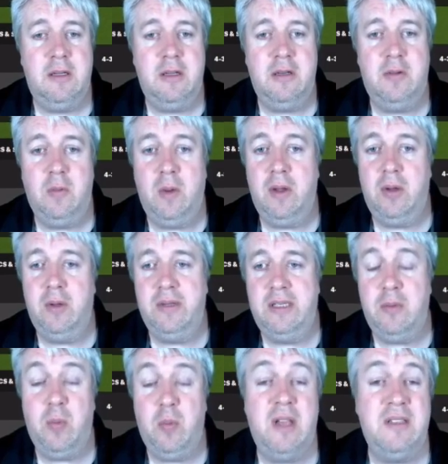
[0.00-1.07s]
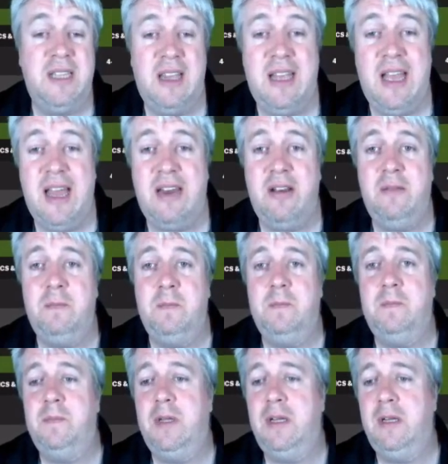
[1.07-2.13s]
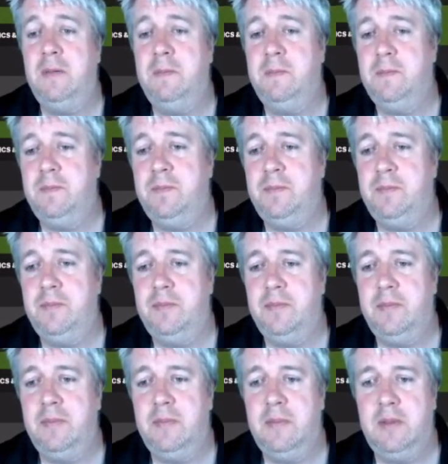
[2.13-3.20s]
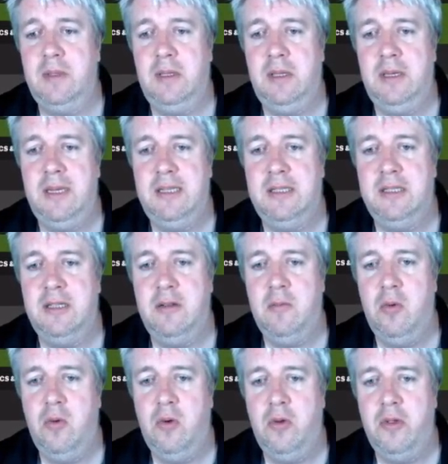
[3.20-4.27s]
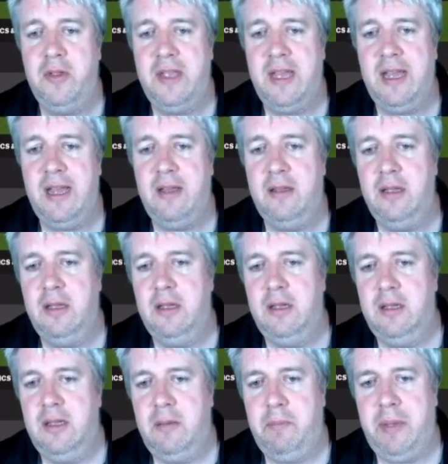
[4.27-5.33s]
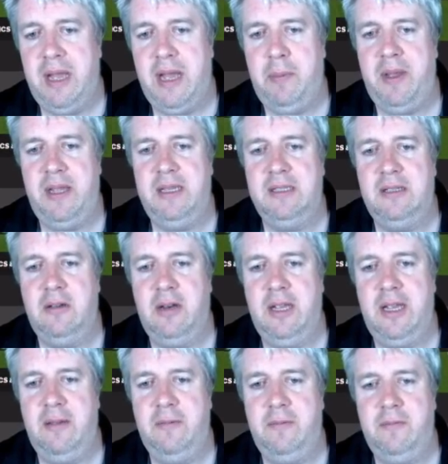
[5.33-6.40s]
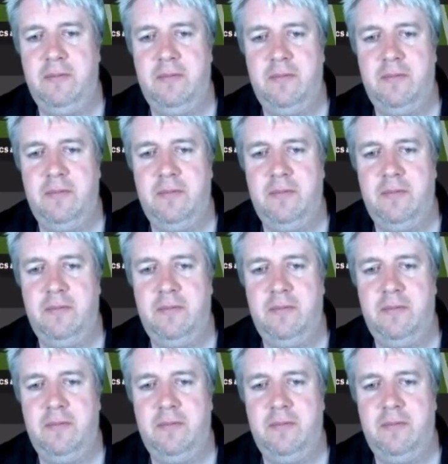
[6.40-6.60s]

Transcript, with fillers: Good. Well, he did well to get the header, but need to do more than that. Pape's got it.